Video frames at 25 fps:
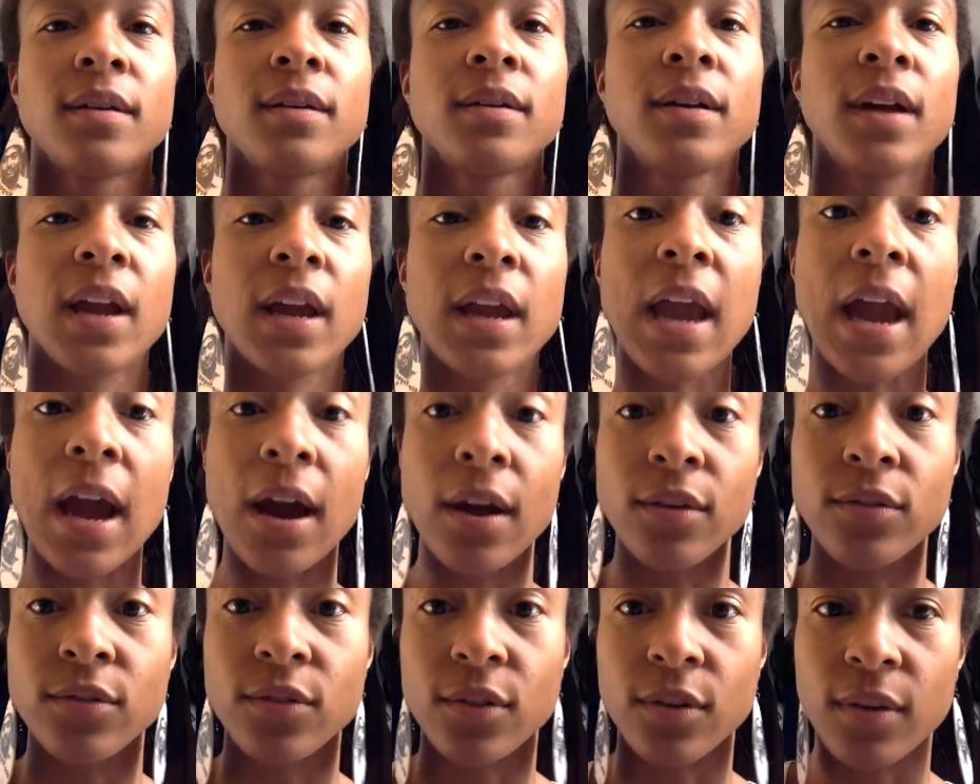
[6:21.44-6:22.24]

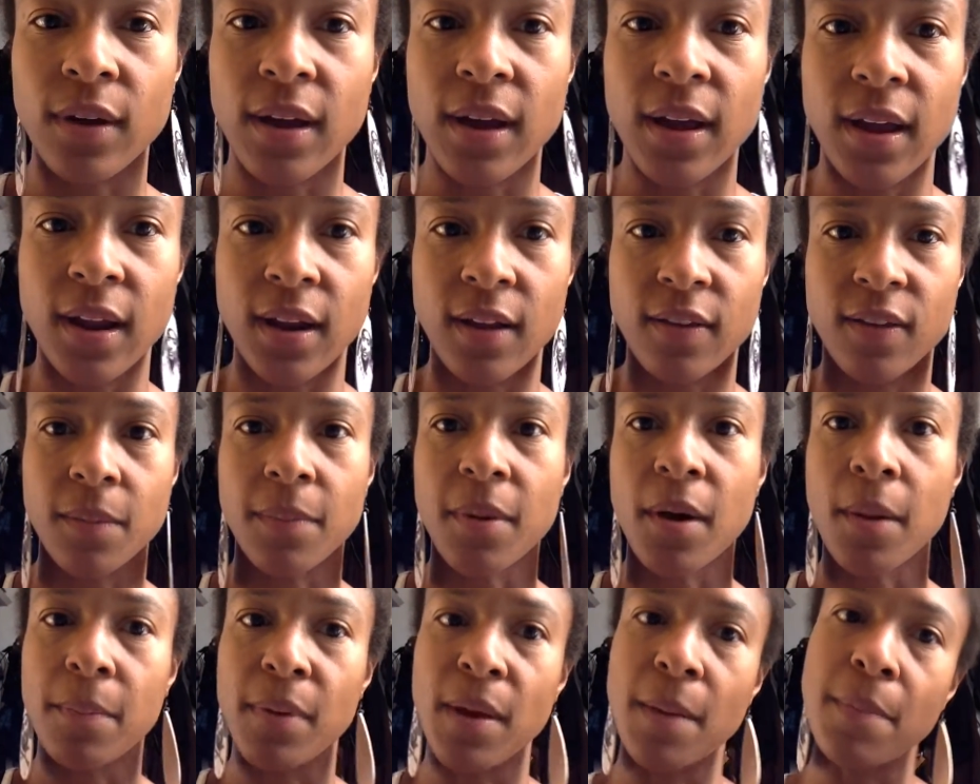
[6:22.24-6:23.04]
encounter it and it's
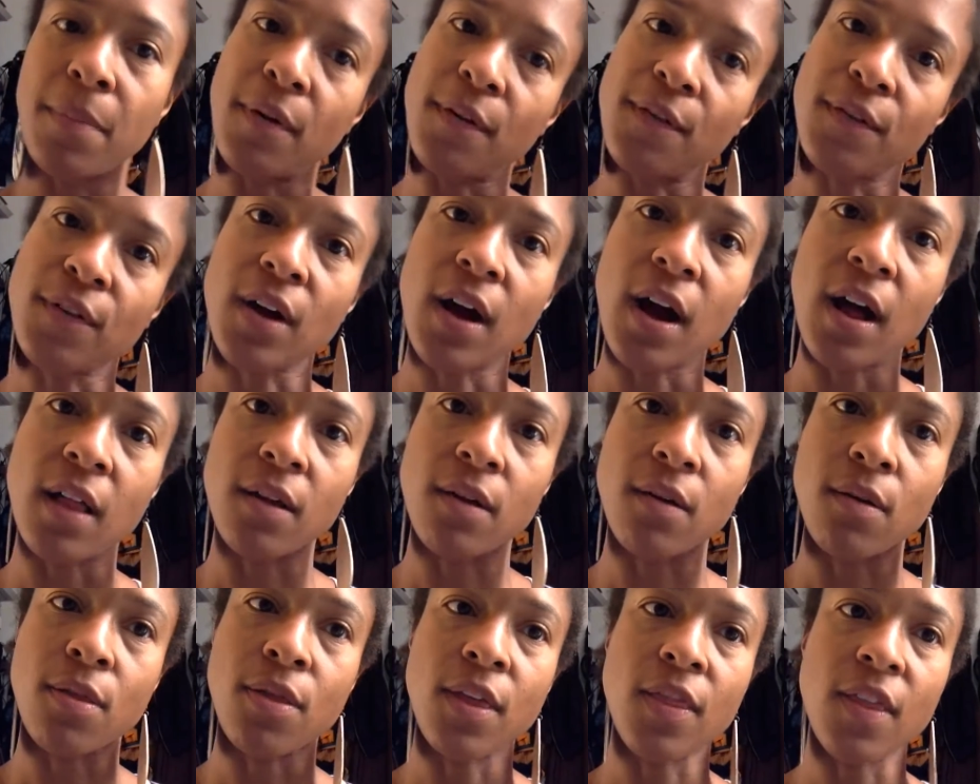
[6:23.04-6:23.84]
about people of
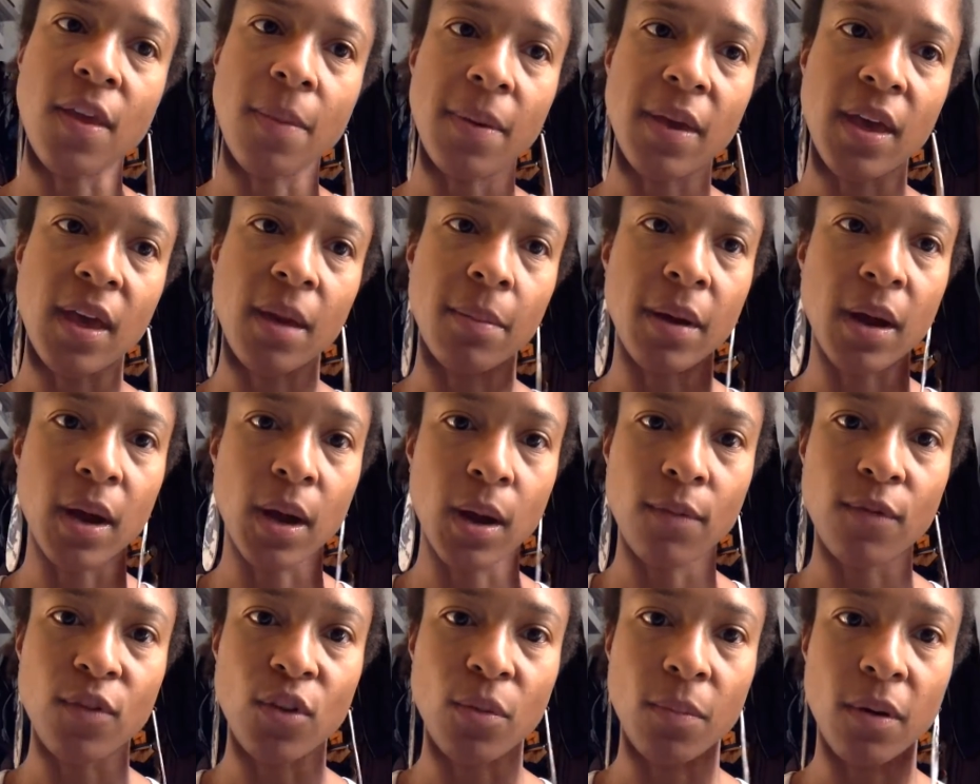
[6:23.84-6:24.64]
color, then they become
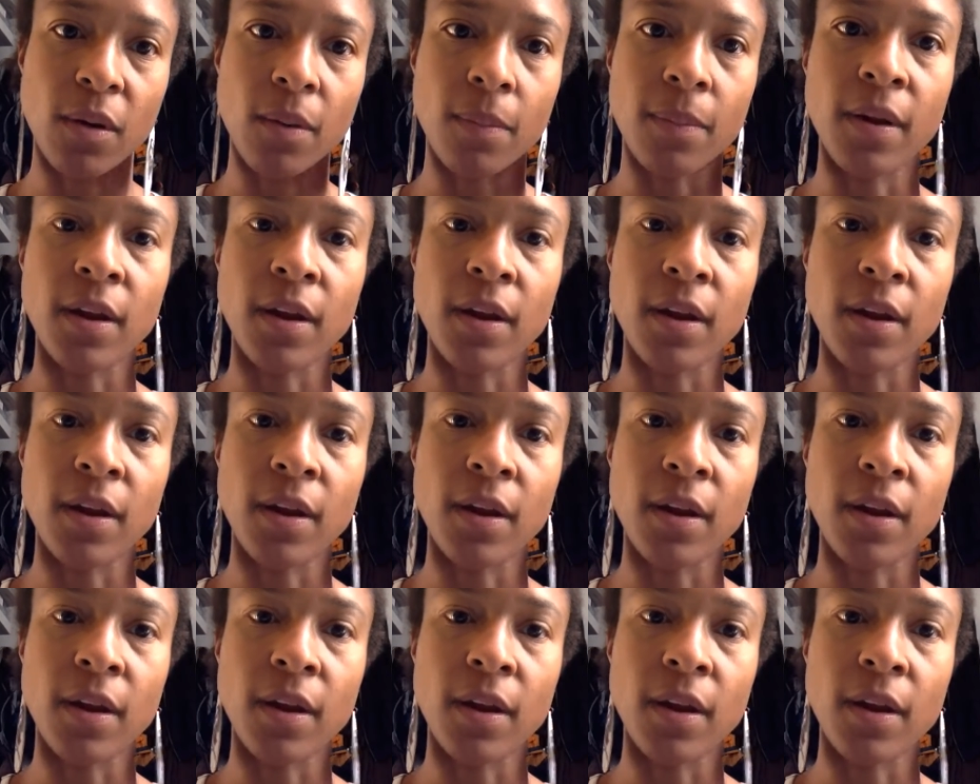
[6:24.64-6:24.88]
uncomfortable.